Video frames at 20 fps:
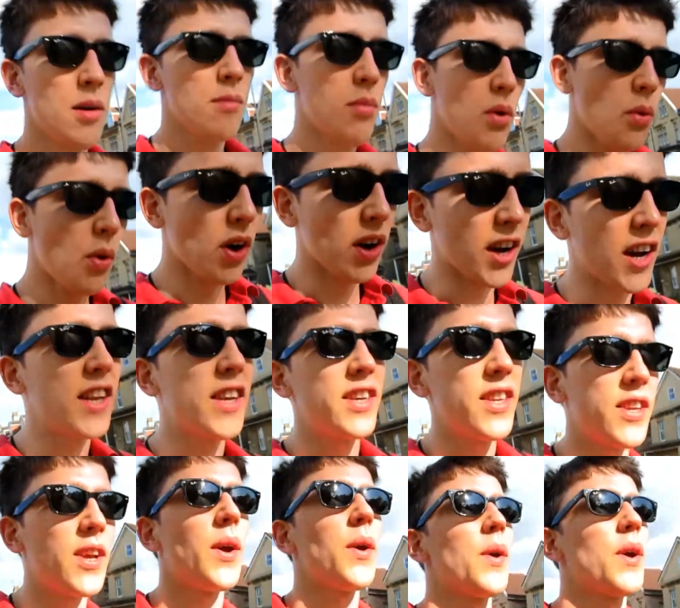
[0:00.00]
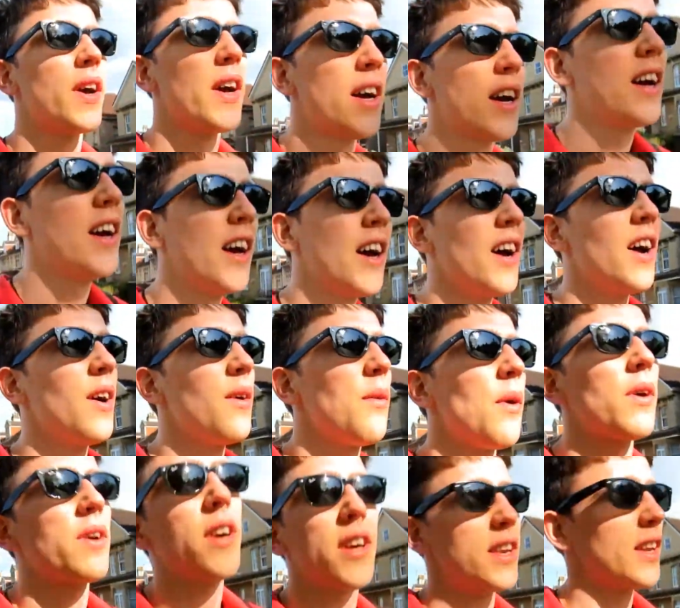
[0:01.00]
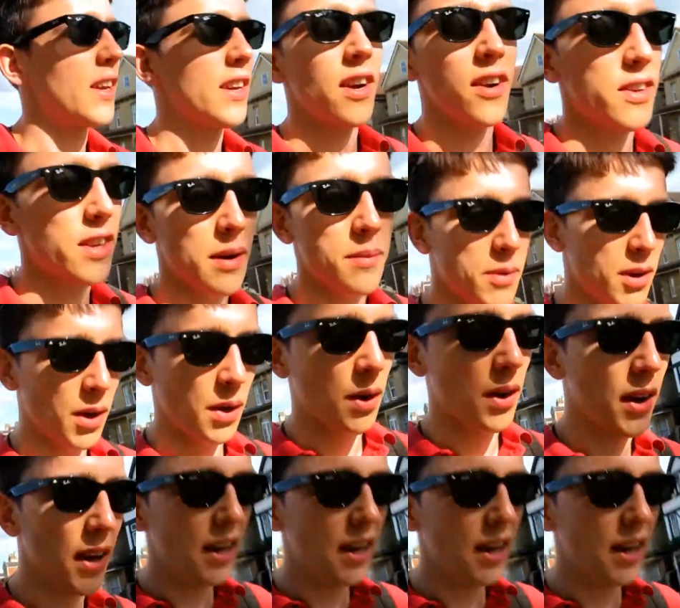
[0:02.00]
But what can you do? What can you goddamn do?